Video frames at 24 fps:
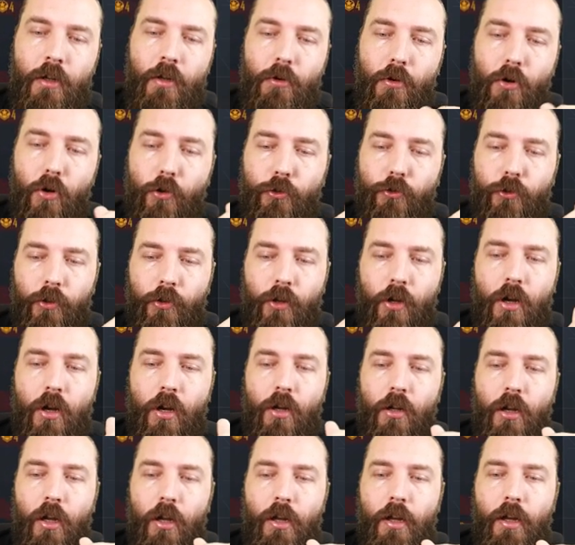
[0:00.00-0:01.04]
Also
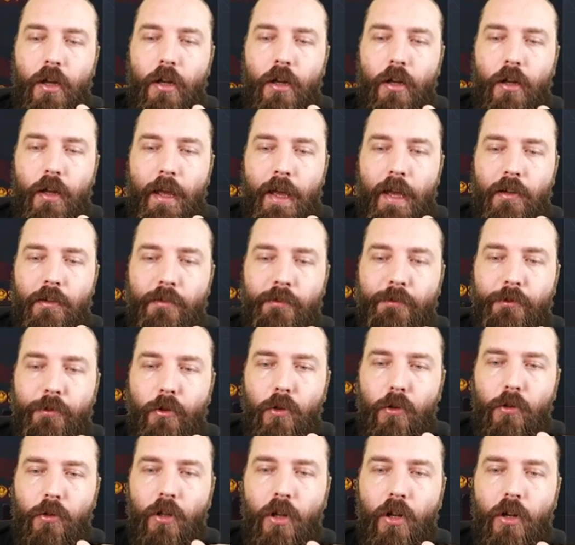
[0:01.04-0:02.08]
got a uh,
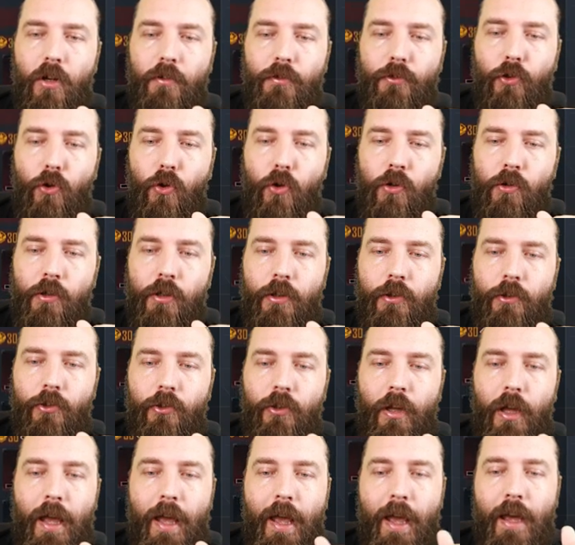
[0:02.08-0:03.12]
handful of
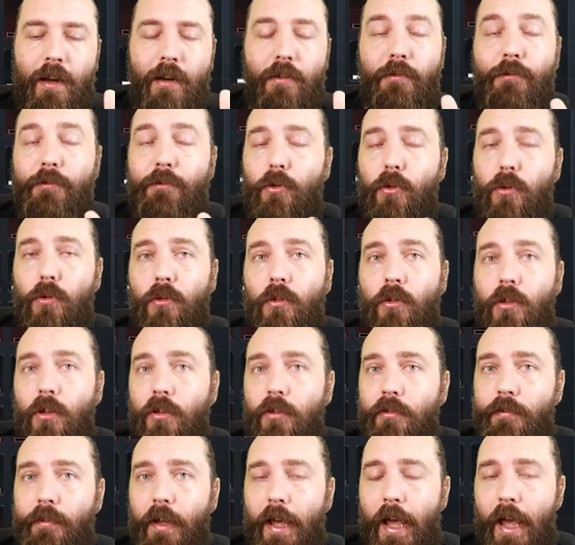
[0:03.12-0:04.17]
Taurus, a handful
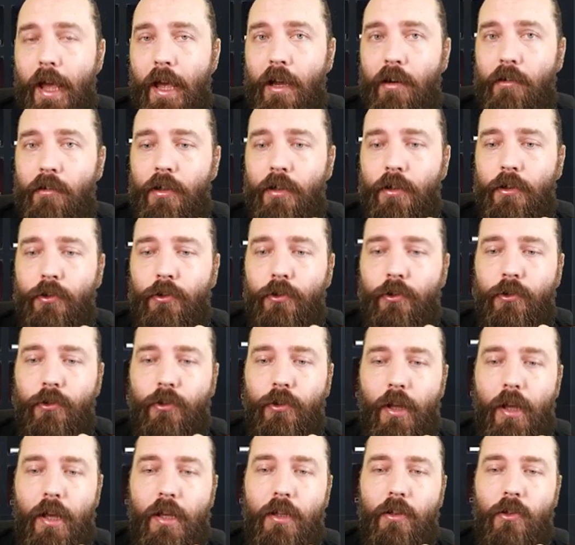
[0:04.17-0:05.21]
of Eris
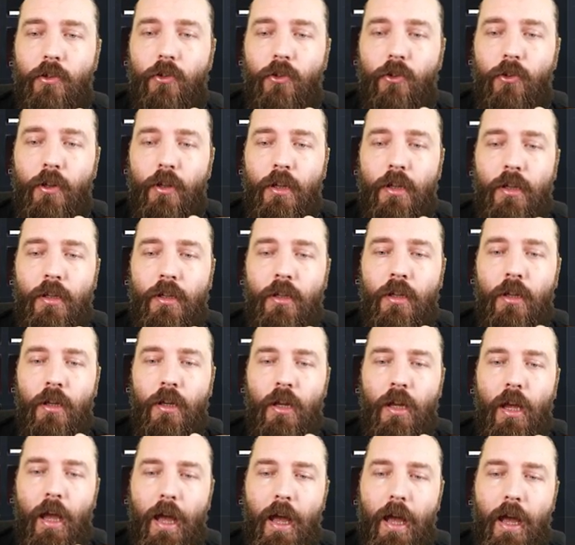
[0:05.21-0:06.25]
HC,
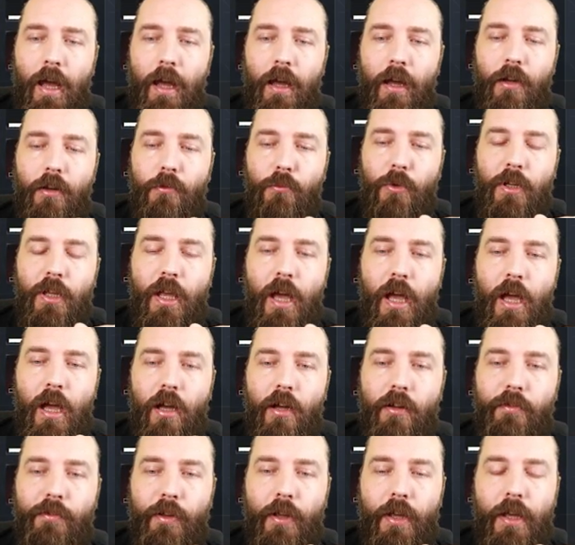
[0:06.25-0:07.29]
and we
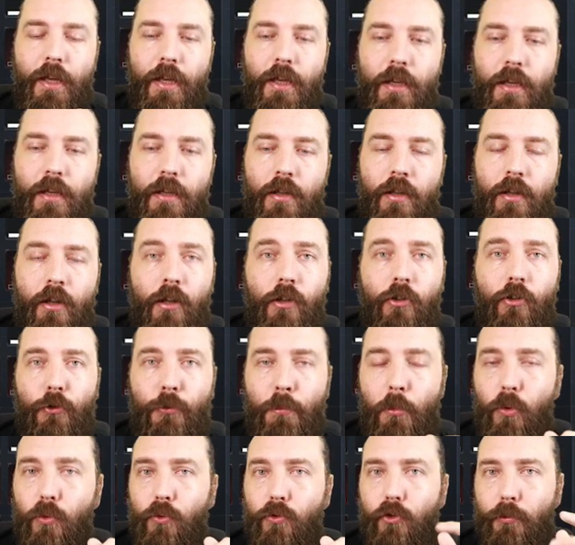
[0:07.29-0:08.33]
have a
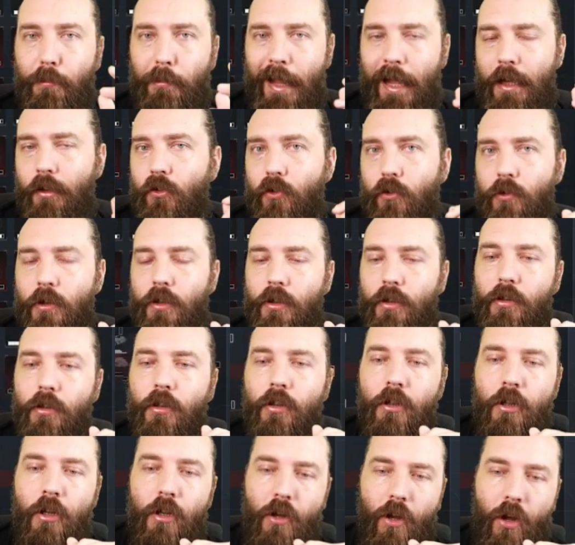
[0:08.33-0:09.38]
small splattering
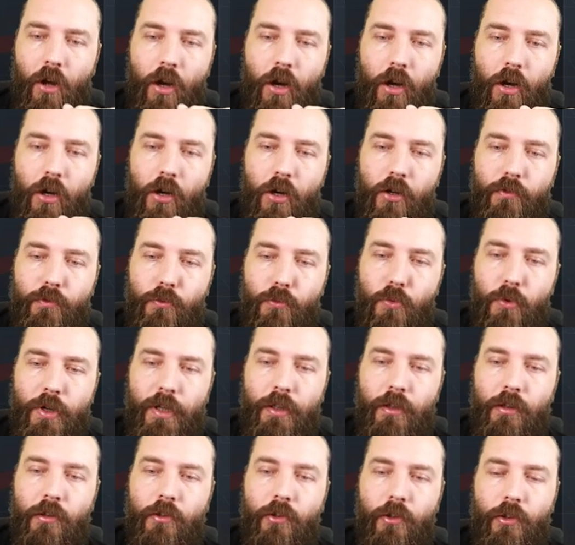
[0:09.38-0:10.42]
of
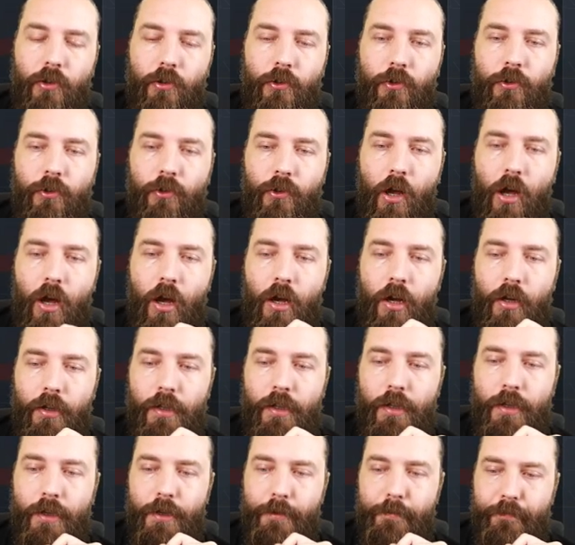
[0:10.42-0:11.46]
Winged Hussar
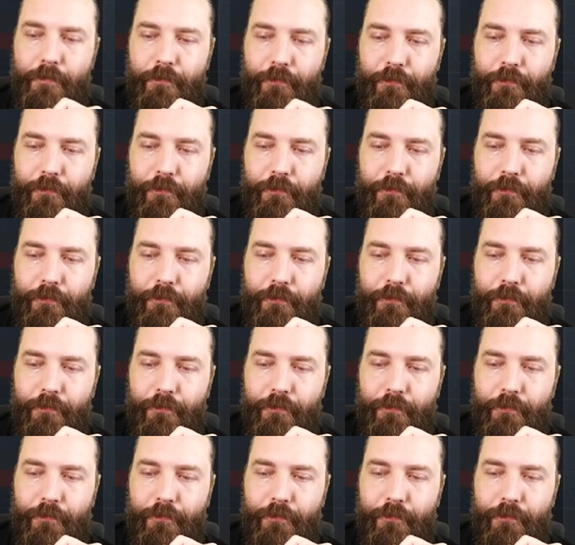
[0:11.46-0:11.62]
here.